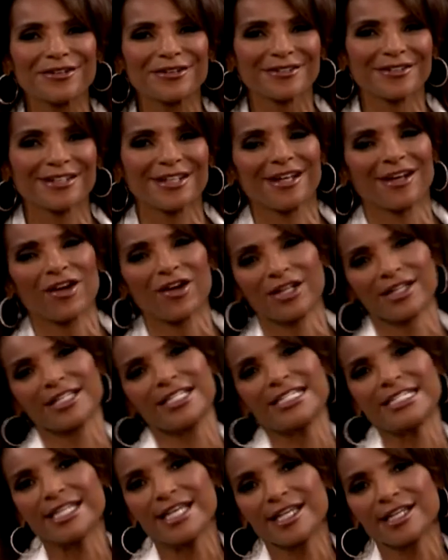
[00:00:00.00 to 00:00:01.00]
All right,
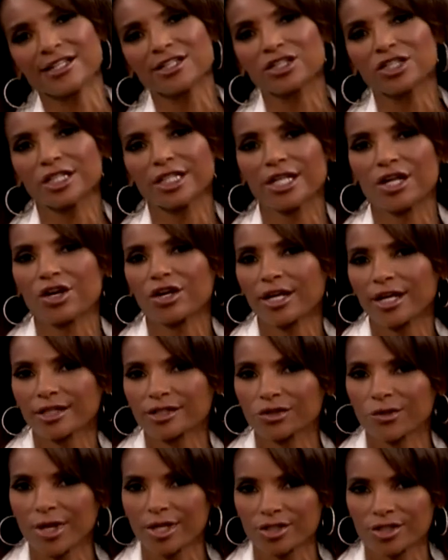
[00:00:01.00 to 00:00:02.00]
let's take a look at our
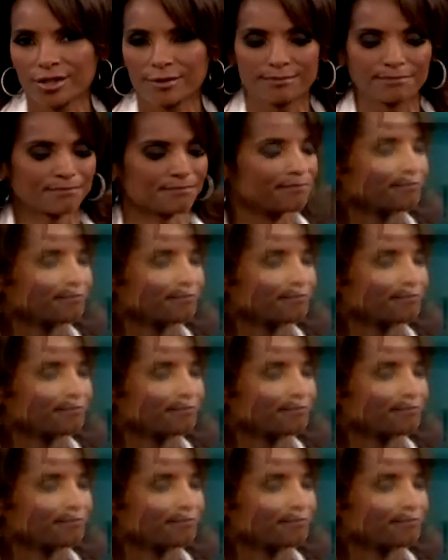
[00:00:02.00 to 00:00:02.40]
next question.